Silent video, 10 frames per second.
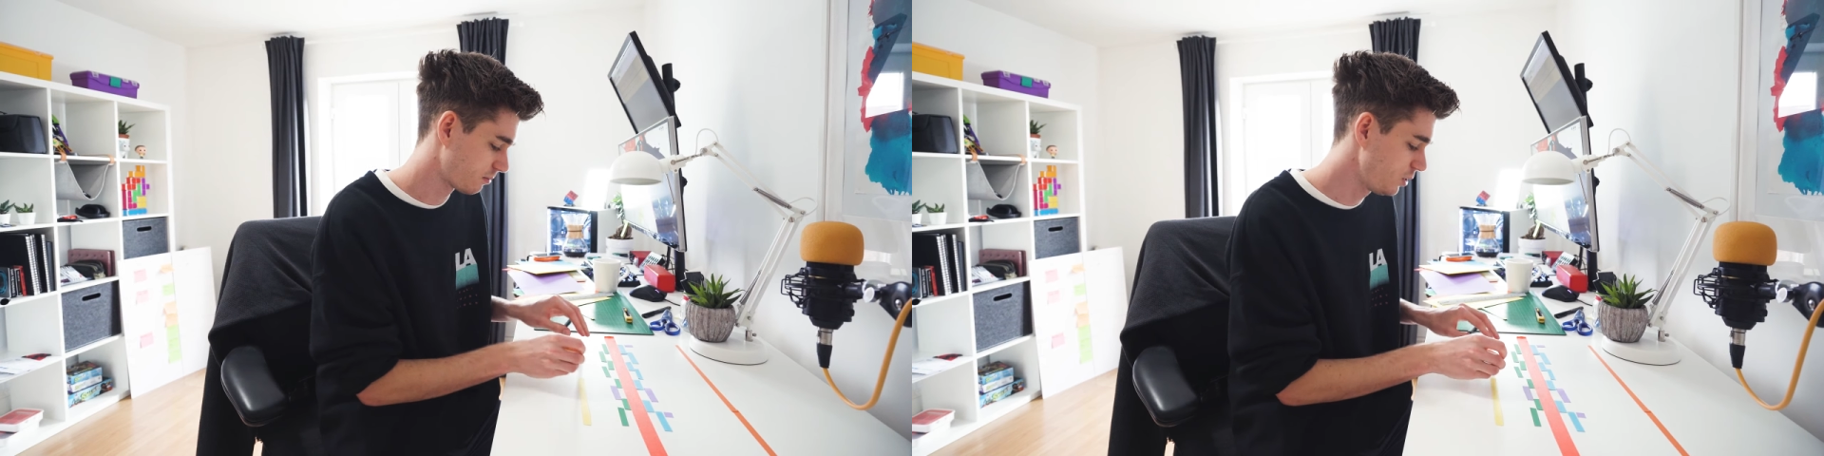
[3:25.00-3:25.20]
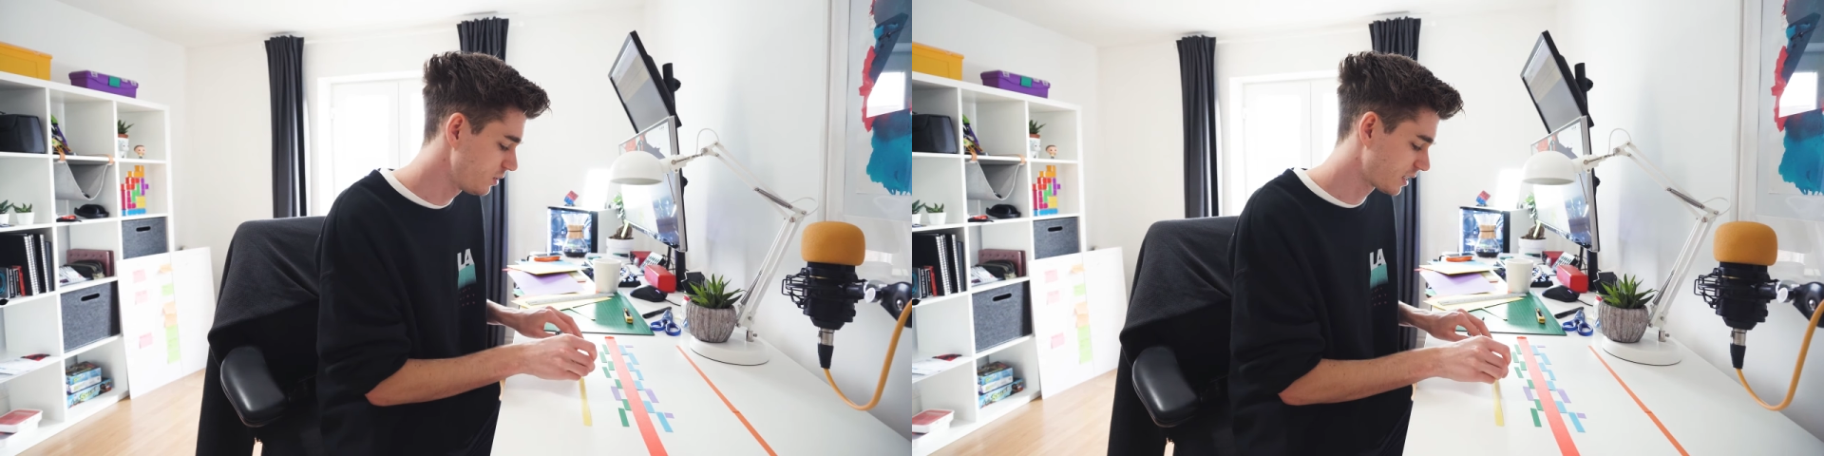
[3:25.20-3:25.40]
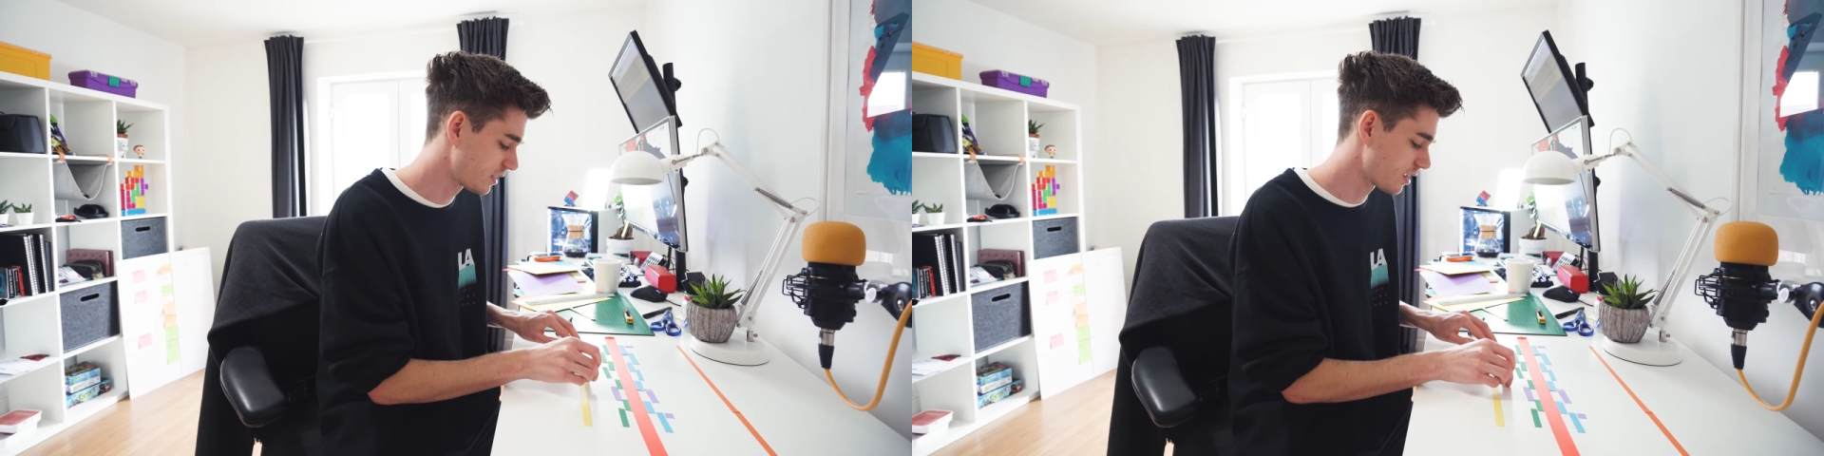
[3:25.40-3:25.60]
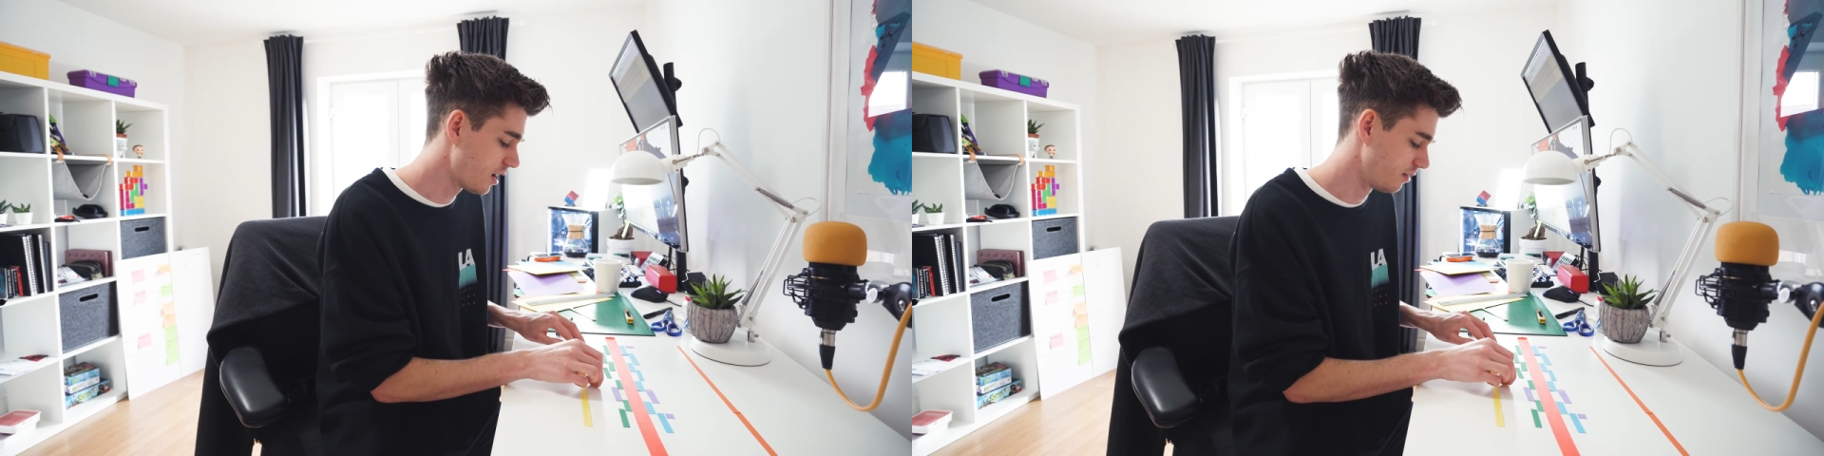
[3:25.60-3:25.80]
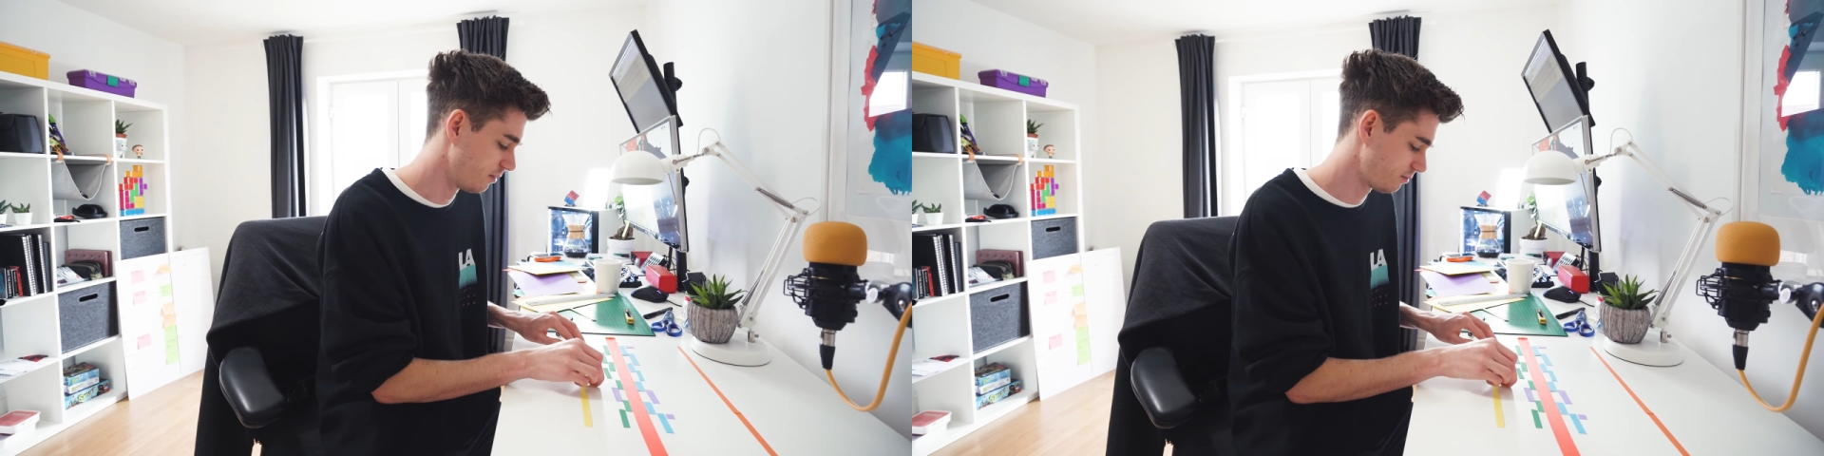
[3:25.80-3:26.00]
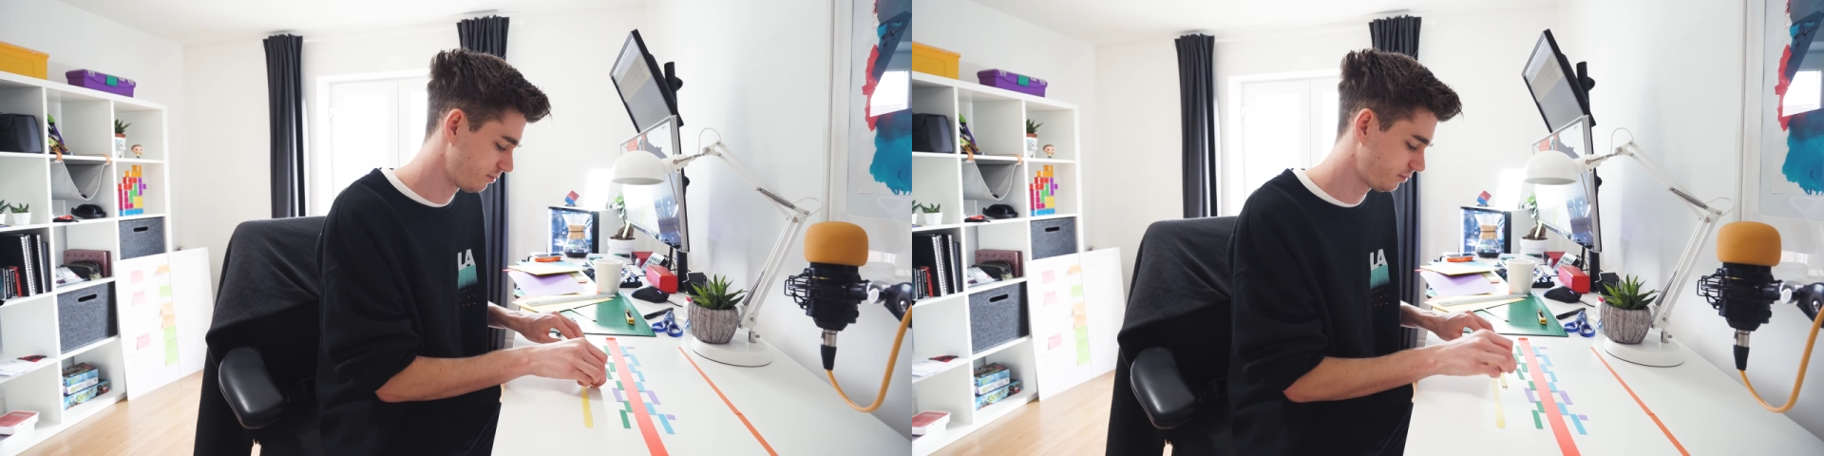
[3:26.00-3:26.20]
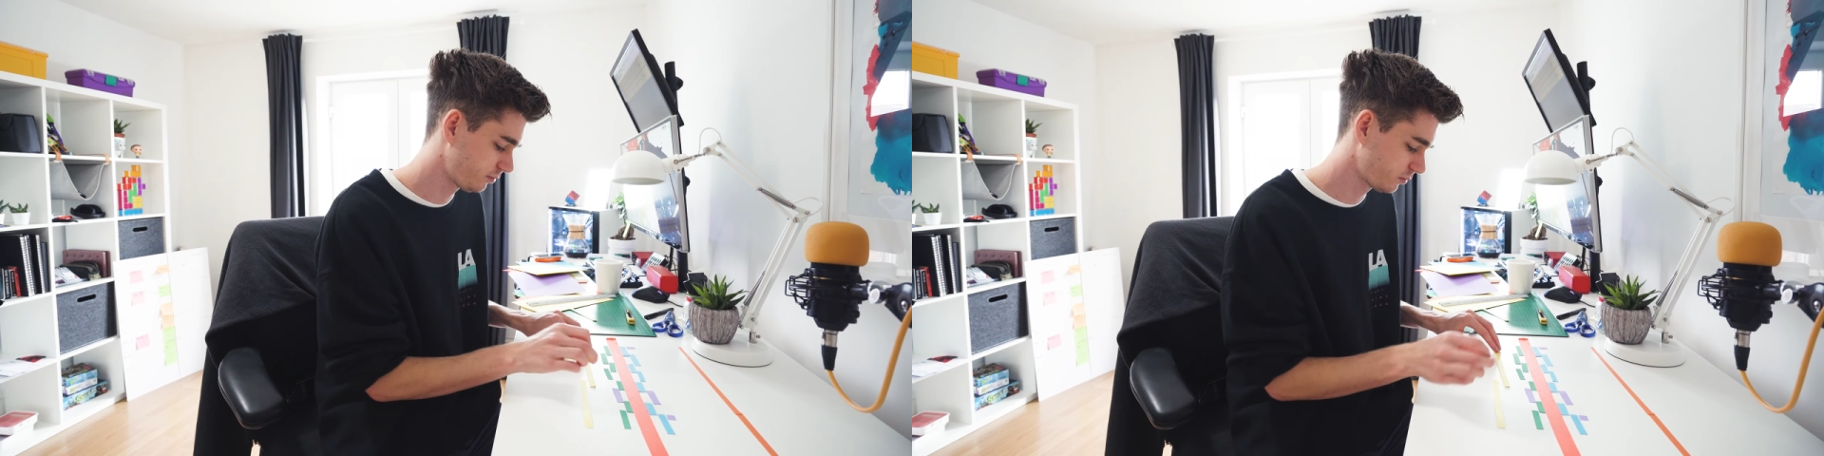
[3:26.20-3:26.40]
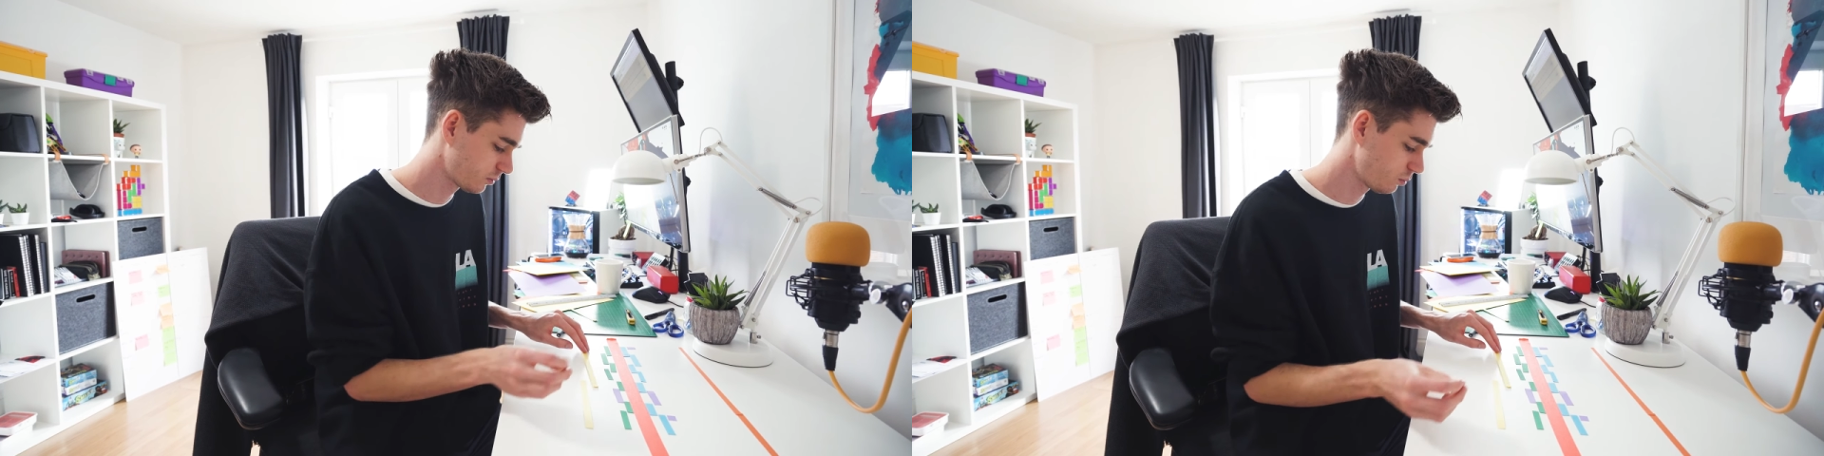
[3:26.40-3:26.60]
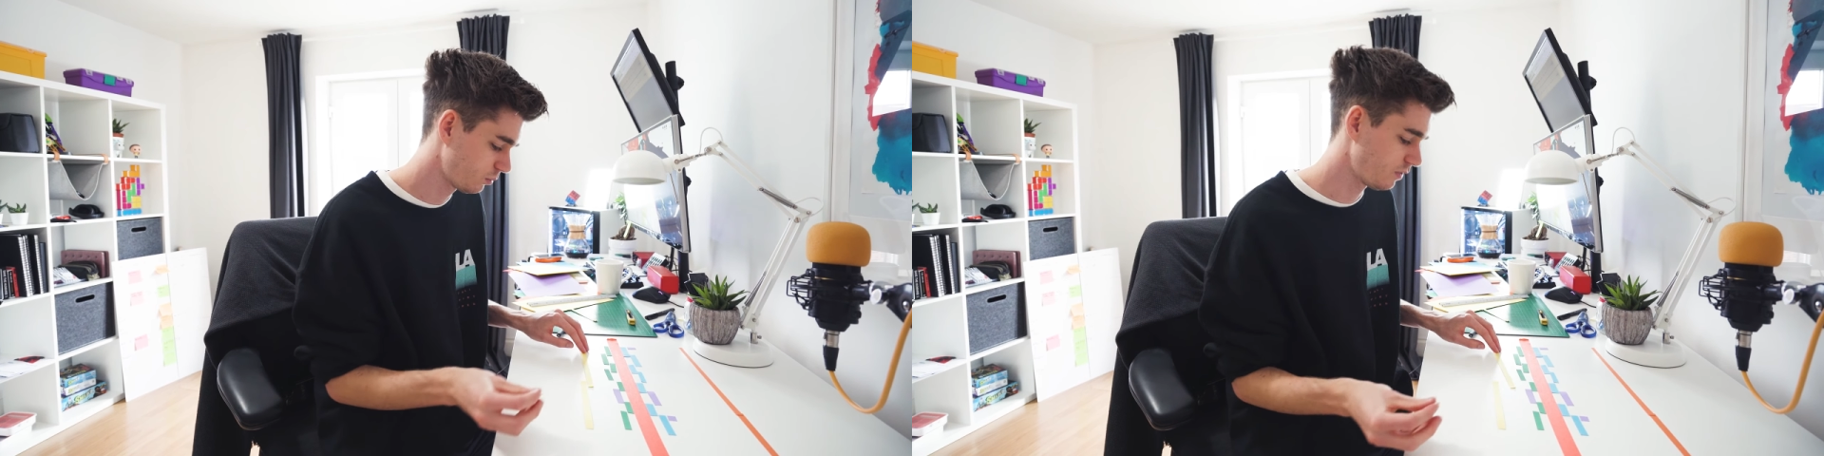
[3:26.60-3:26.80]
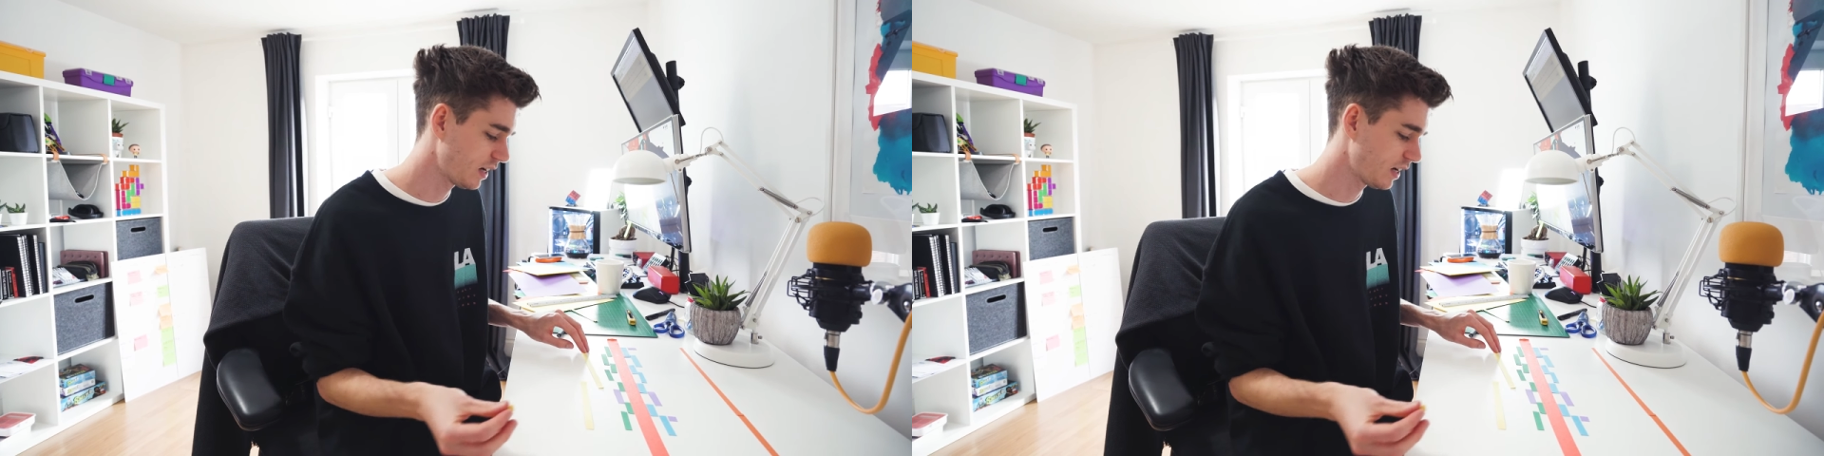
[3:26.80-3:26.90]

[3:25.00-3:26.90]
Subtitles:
Music is done. We've